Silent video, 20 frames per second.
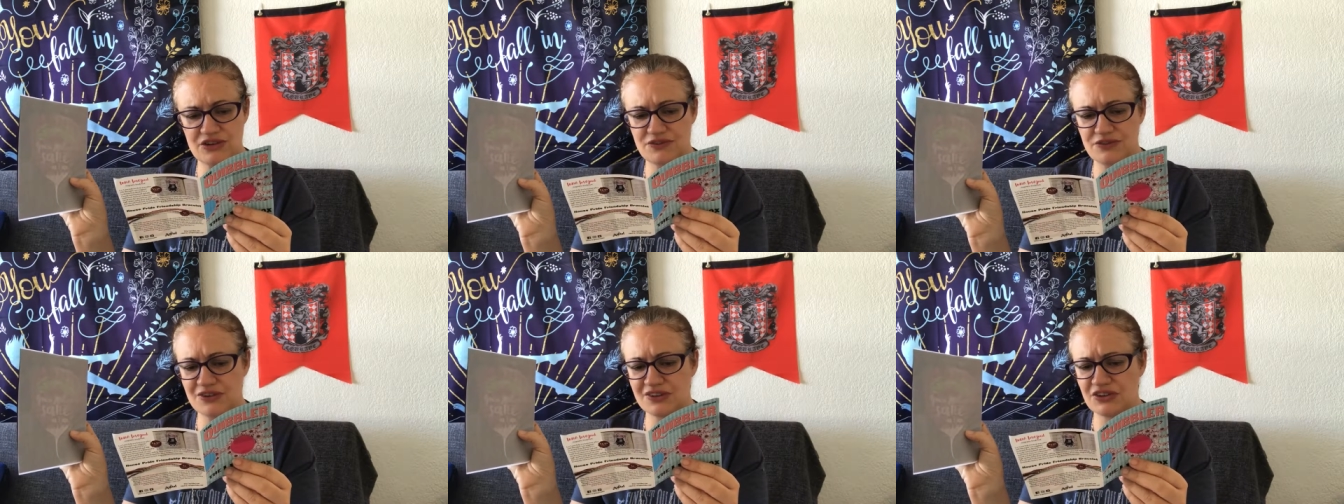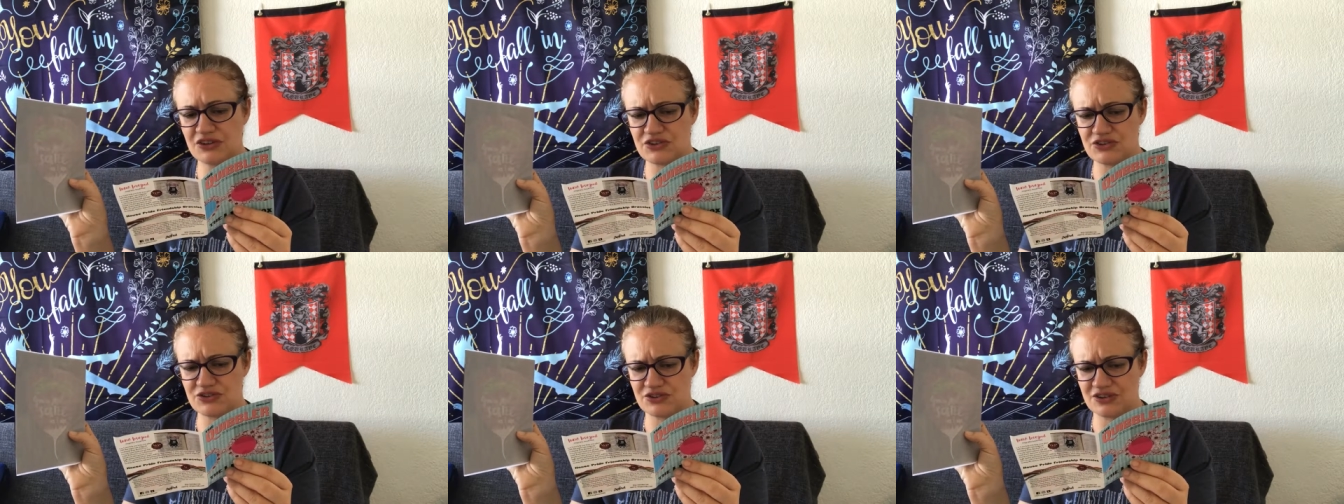fig
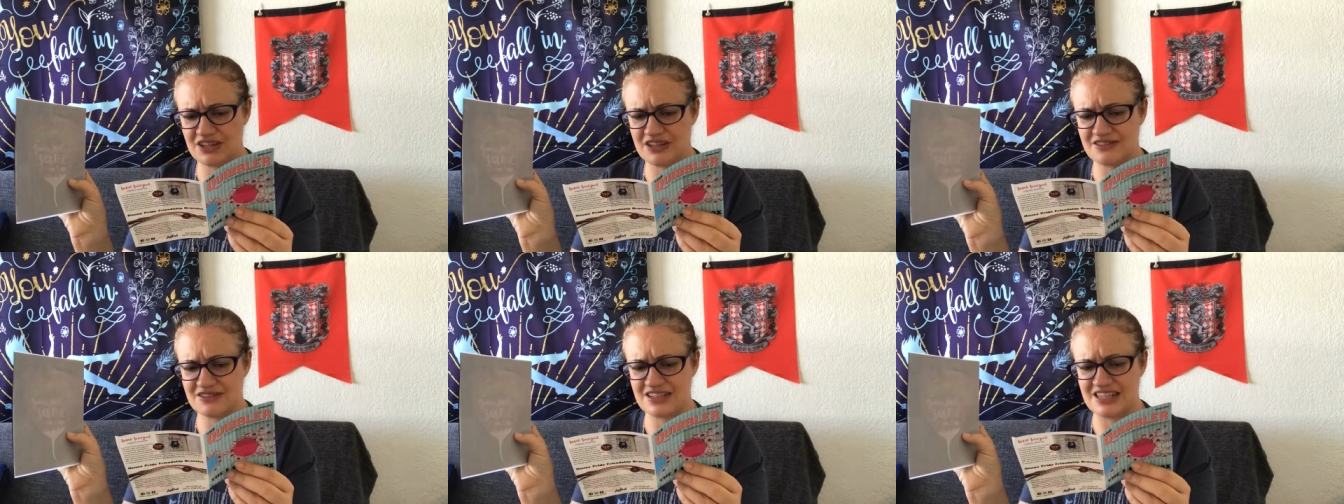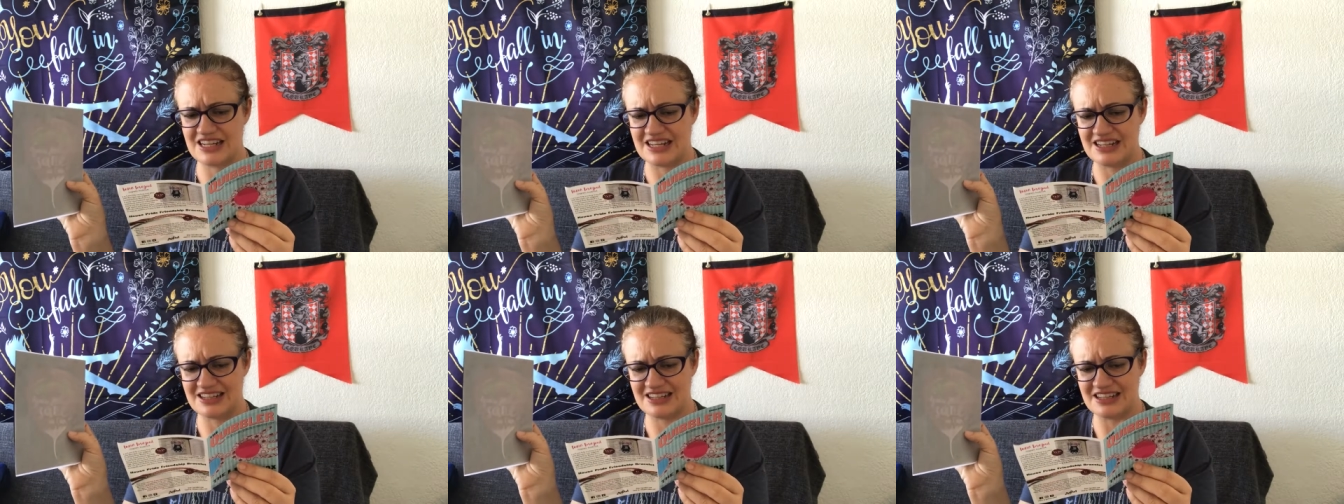trees
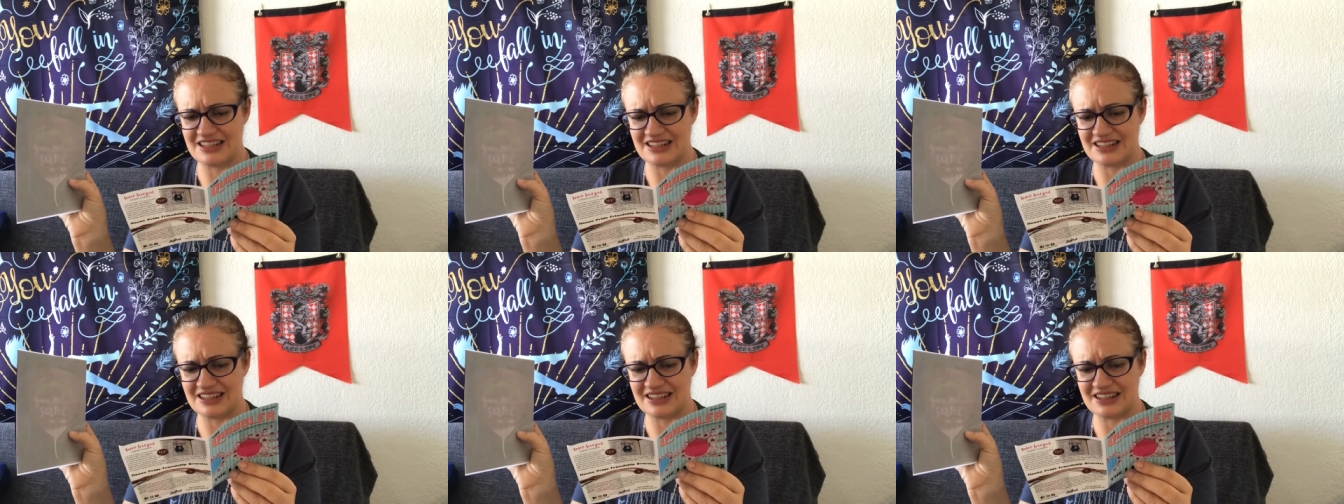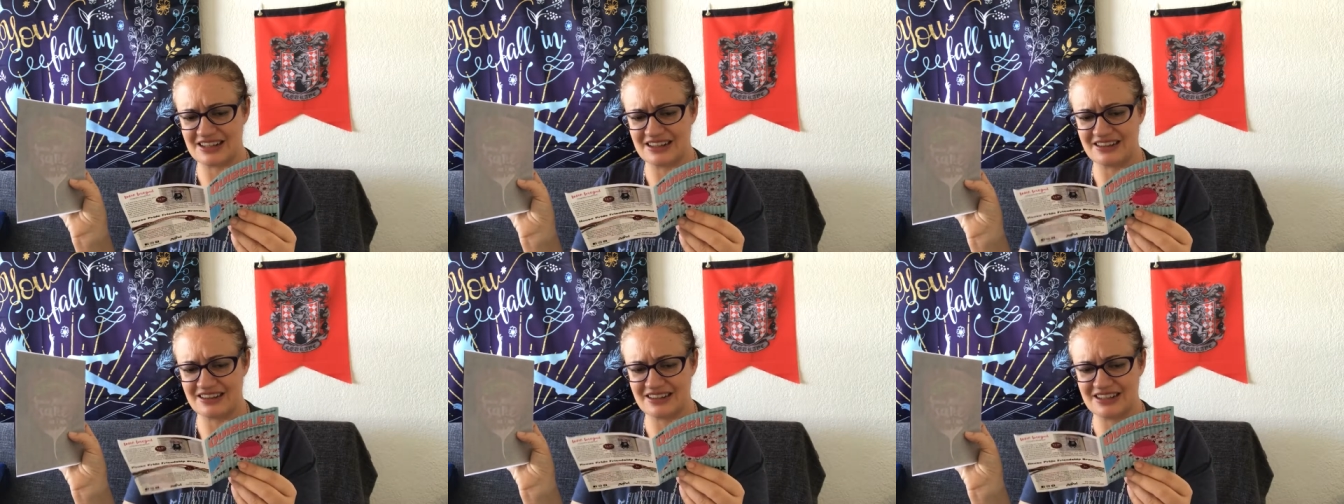in
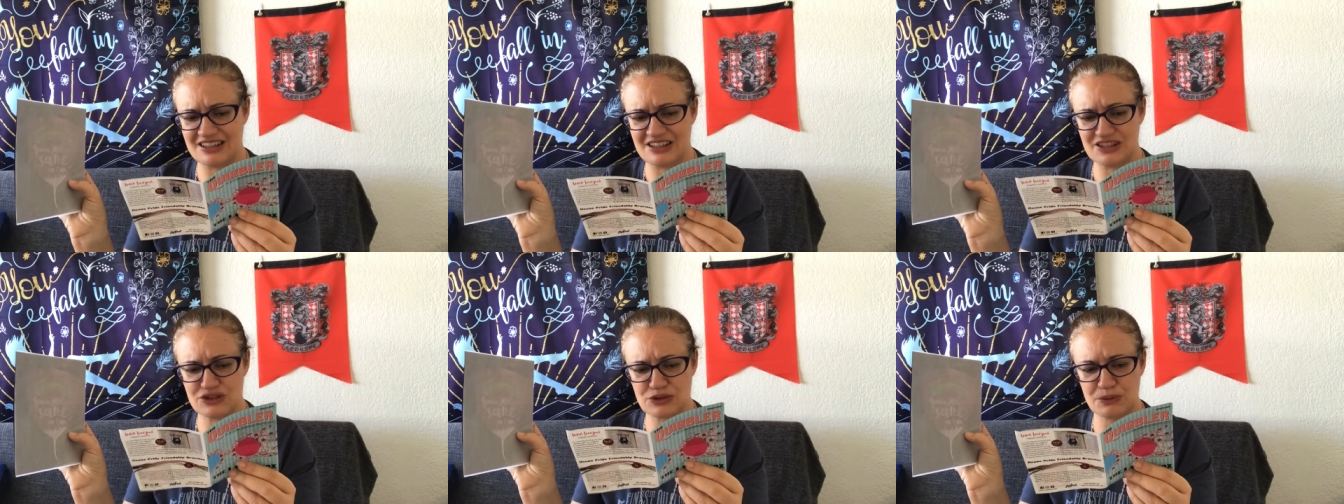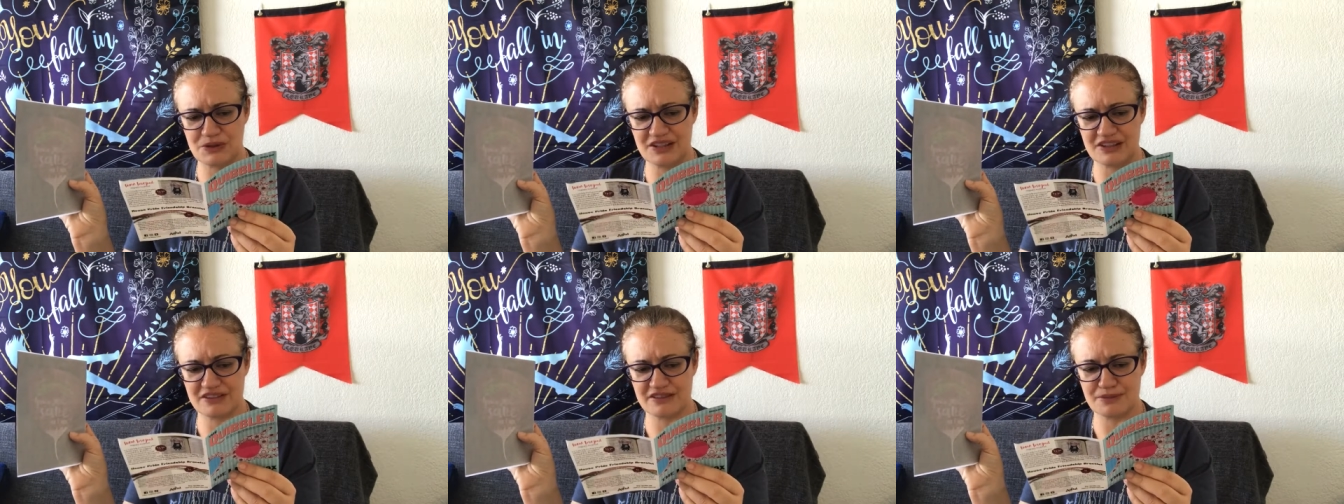India, and then each
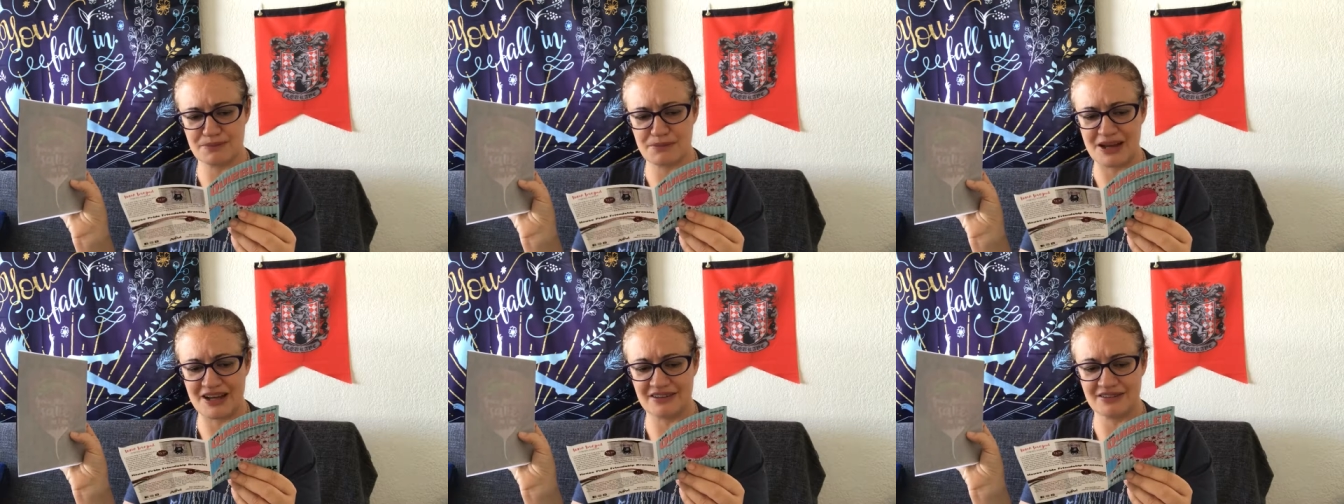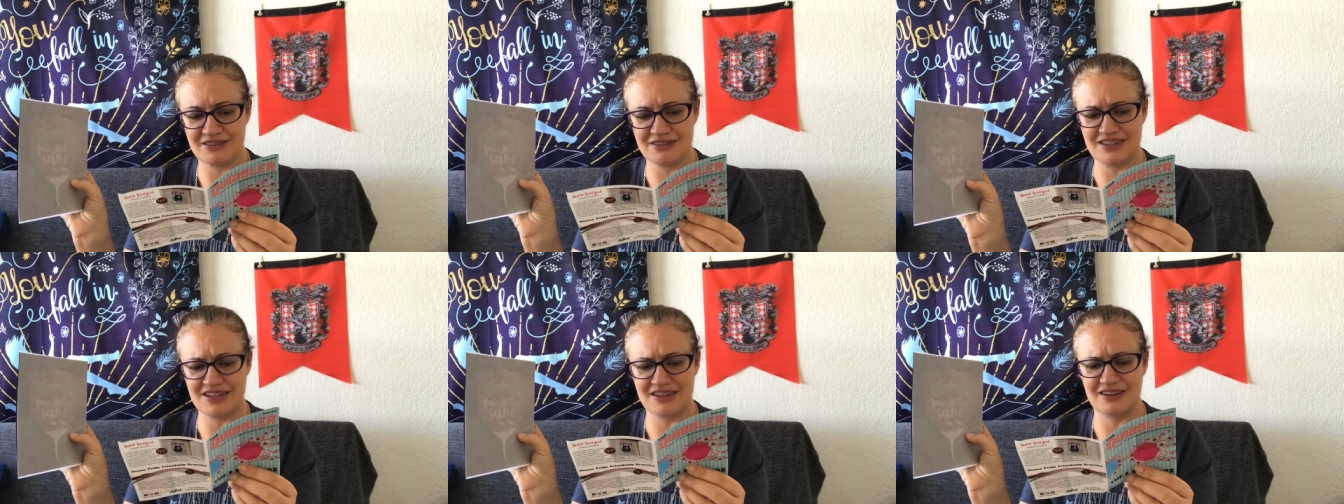one is
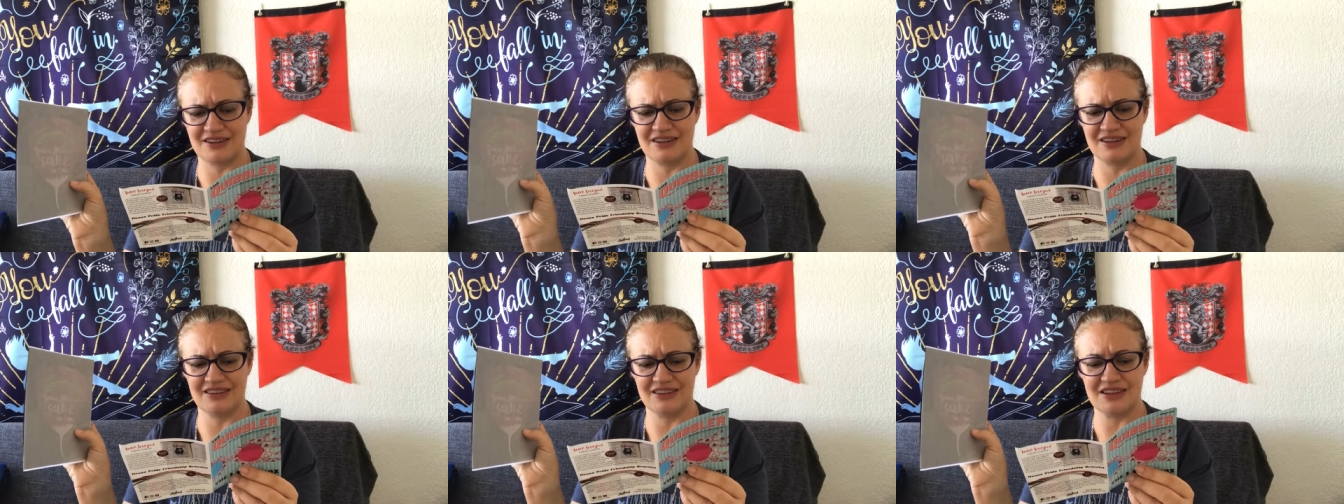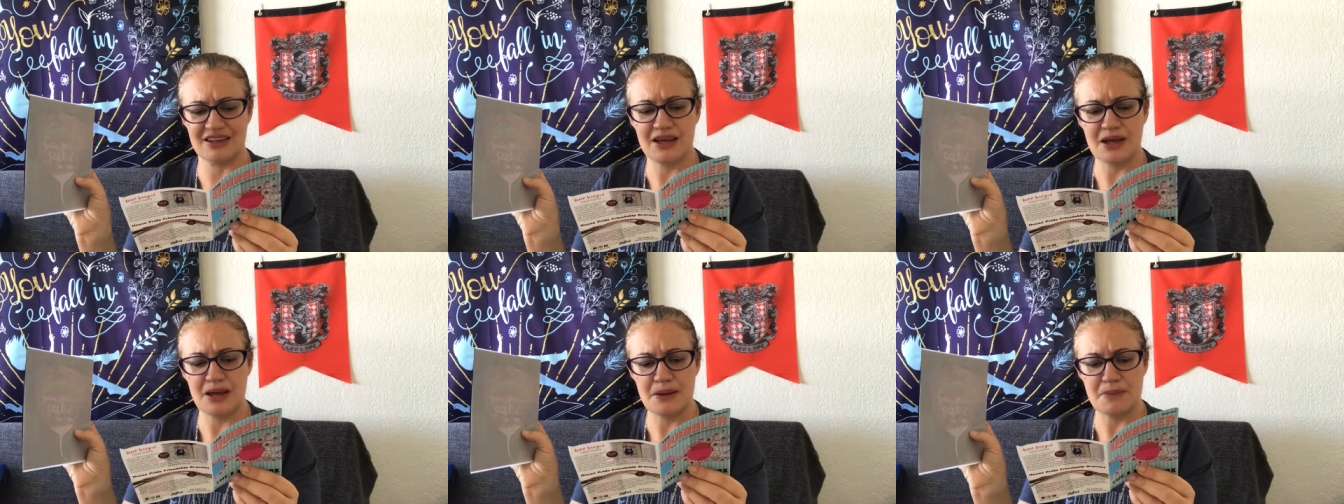painstakingly